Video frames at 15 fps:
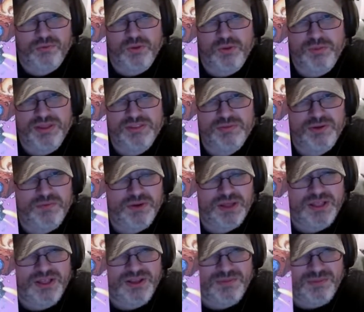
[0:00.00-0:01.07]
robots, whatever you want
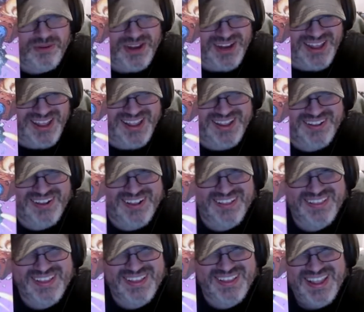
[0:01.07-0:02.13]
to call
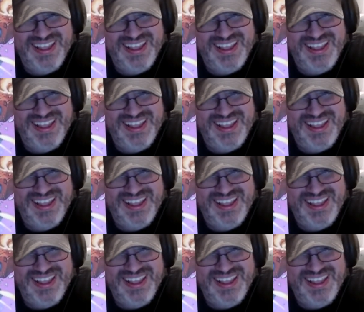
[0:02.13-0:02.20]
them.